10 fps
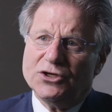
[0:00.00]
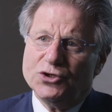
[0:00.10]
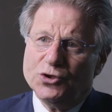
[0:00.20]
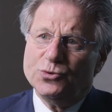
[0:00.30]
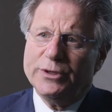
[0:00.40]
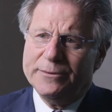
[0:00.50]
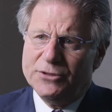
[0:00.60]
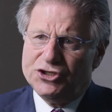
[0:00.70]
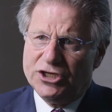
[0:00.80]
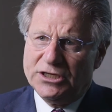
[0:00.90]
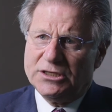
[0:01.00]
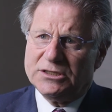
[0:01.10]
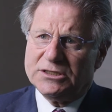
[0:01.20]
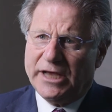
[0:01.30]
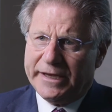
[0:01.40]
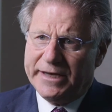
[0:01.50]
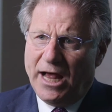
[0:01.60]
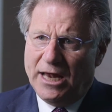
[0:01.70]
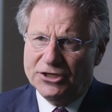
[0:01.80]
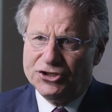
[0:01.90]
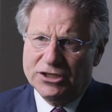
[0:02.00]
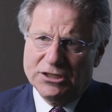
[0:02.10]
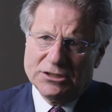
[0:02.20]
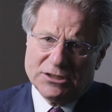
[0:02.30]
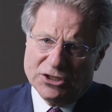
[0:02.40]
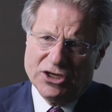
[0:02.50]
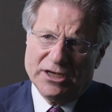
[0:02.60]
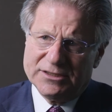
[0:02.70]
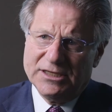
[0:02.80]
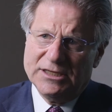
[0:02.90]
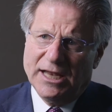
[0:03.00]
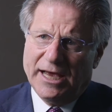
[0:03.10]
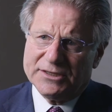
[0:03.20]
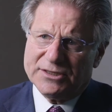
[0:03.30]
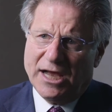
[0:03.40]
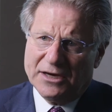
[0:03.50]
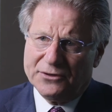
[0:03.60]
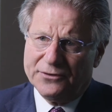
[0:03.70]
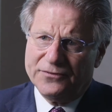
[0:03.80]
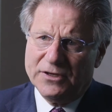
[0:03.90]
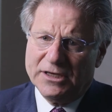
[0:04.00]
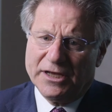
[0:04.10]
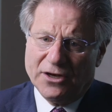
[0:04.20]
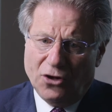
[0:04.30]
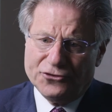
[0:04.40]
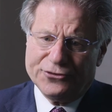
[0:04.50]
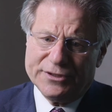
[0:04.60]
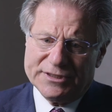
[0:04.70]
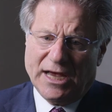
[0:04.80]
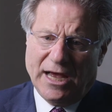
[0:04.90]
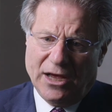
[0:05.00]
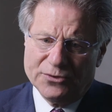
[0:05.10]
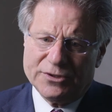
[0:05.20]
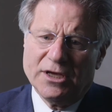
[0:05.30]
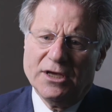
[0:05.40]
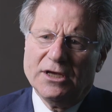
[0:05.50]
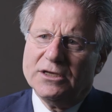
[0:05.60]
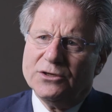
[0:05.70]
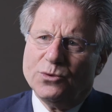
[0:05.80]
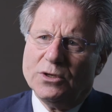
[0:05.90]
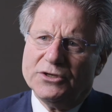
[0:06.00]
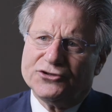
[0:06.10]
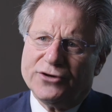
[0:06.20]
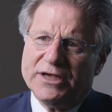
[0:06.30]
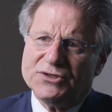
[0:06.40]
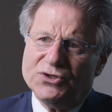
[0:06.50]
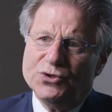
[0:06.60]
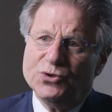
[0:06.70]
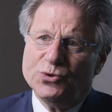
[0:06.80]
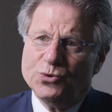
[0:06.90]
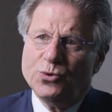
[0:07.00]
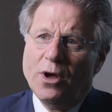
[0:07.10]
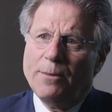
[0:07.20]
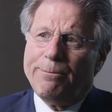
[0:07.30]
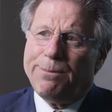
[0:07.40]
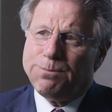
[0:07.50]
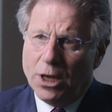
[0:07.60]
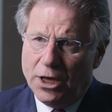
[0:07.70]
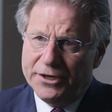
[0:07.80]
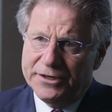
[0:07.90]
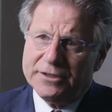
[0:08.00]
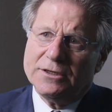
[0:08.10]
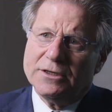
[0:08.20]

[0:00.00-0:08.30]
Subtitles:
new imaging technologies such as elastography and ultrasound. It will address new blood